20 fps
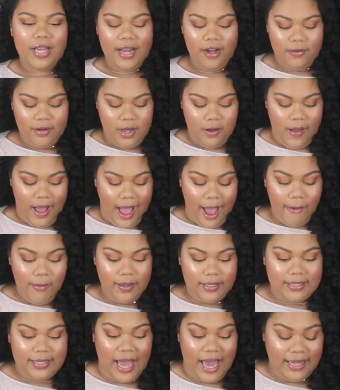I don't know.
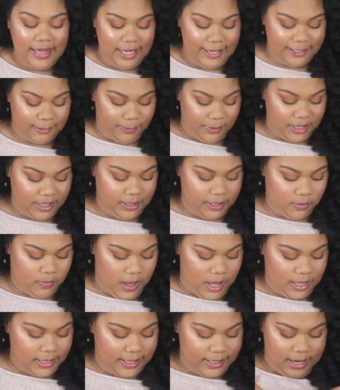I think it's pretty good
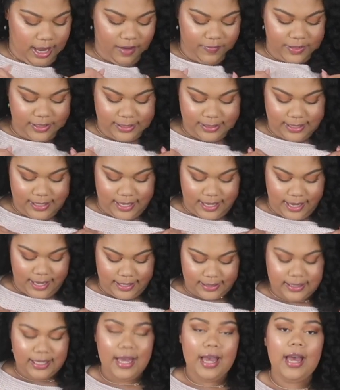quality. It obviously
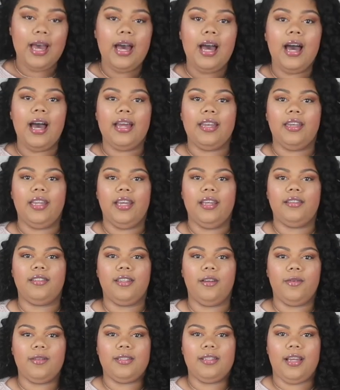is a knit,
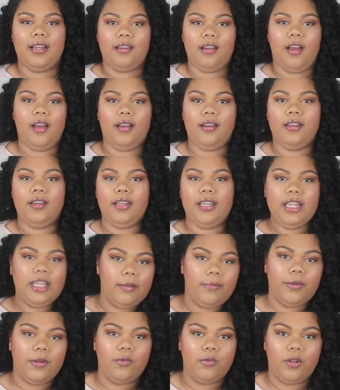so it's like not gonna
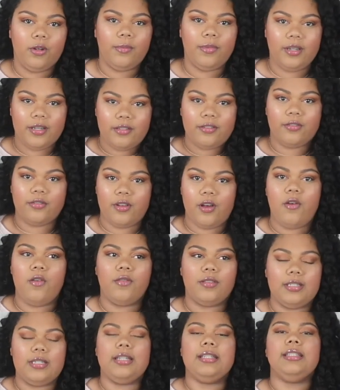keep you warm because there's
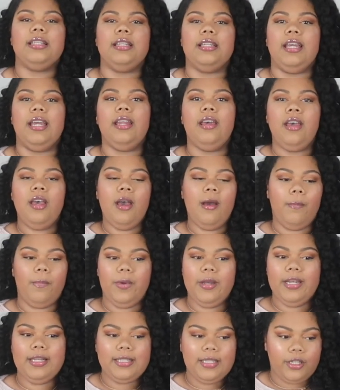holes and it's a knit,
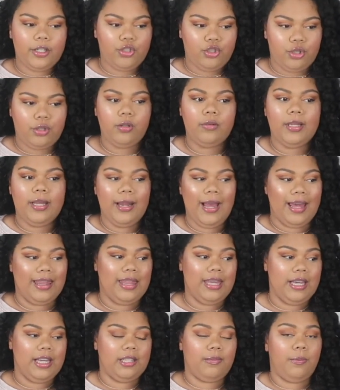but it's like a true knit. I
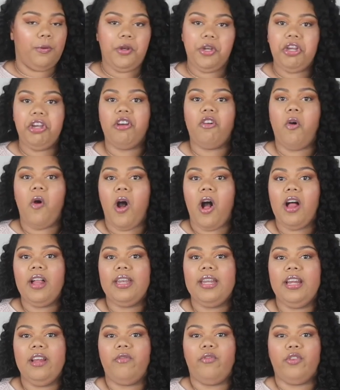think it's pretty good
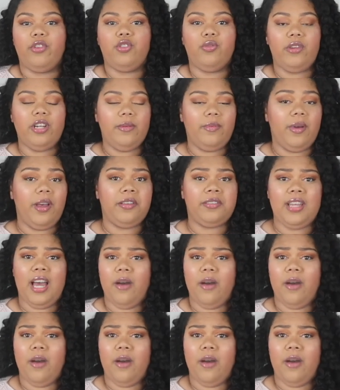quality for 20 bucks.